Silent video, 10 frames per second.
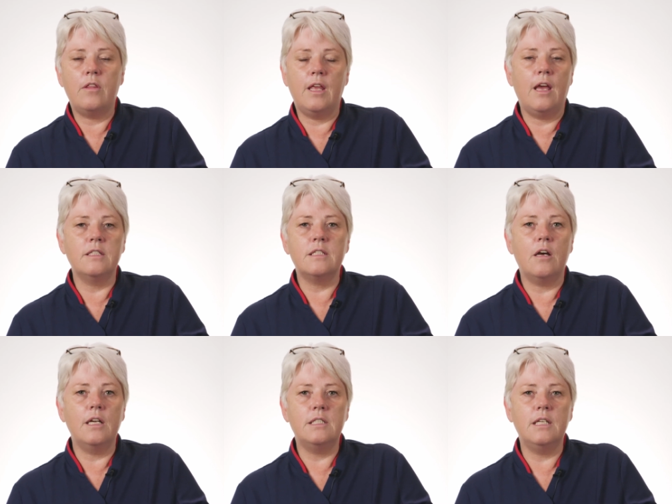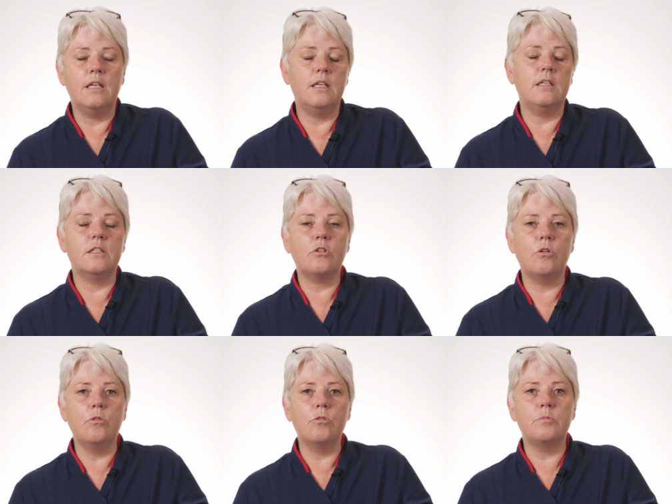The anxiety that it has
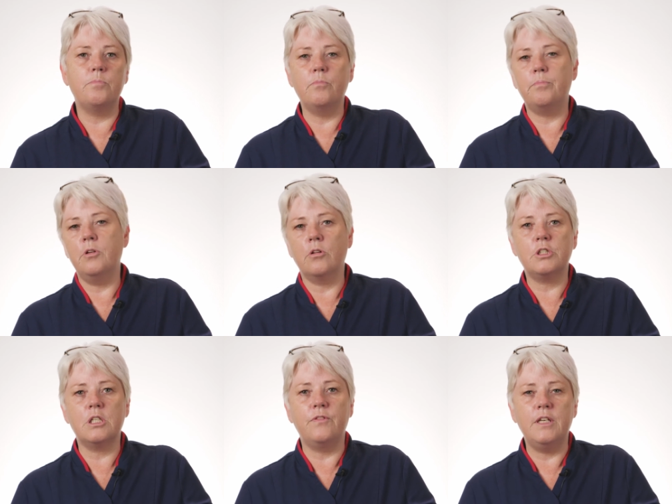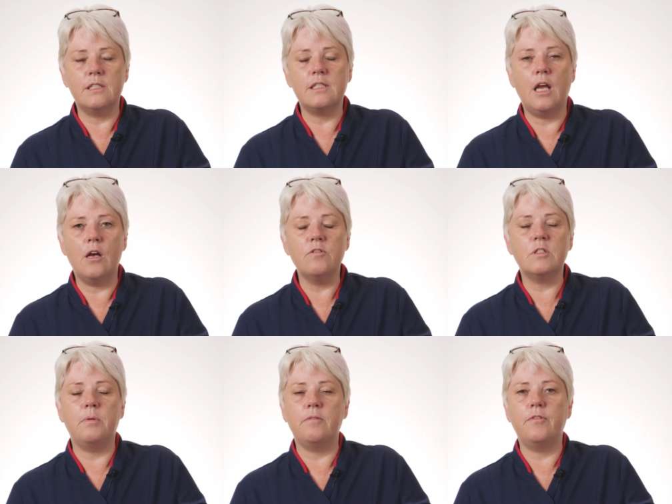caused, not just for
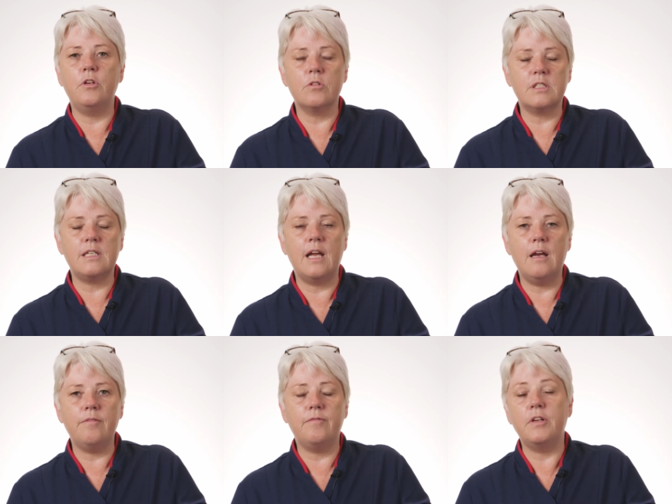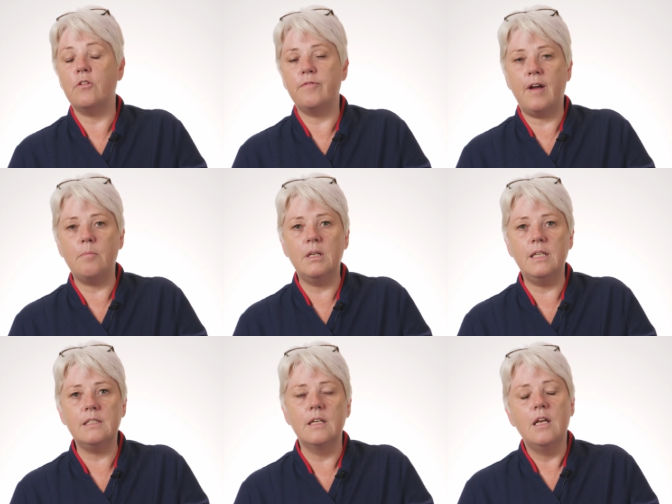yourselves, but for your staff, for your
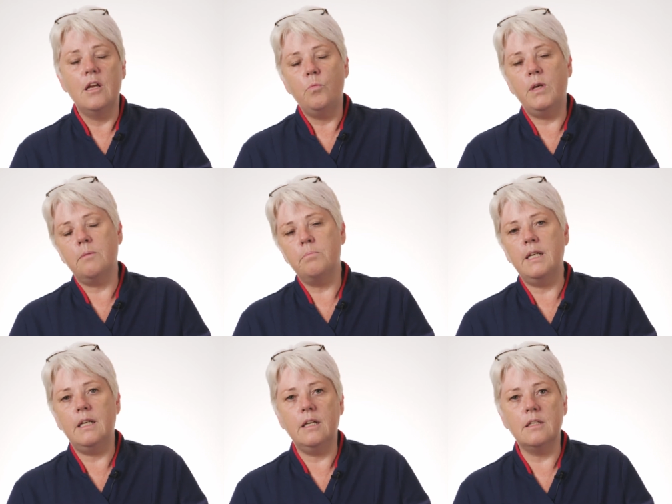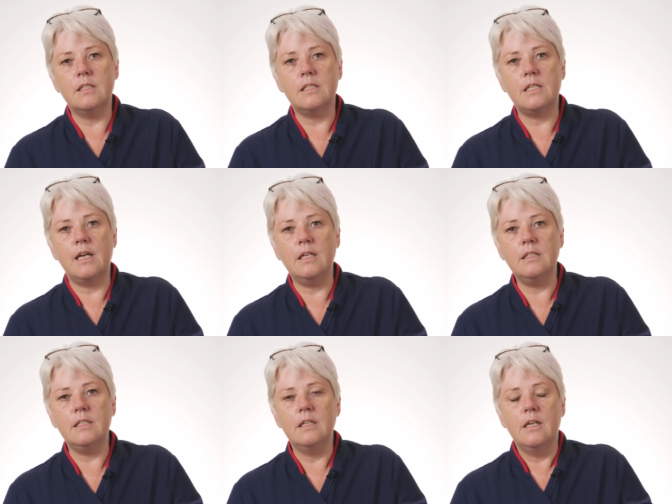families, we completely
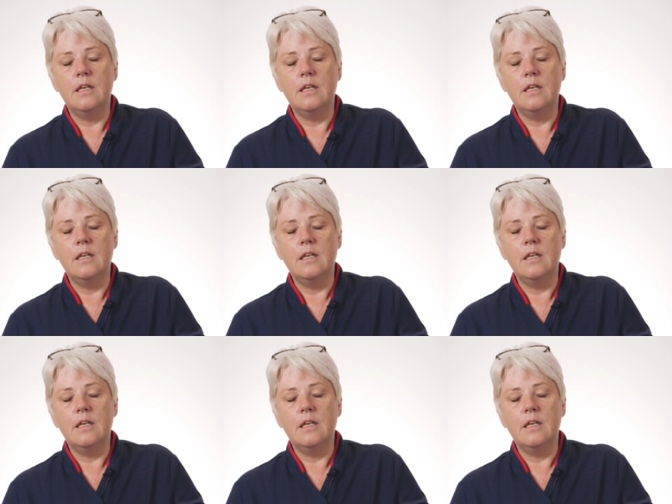understand.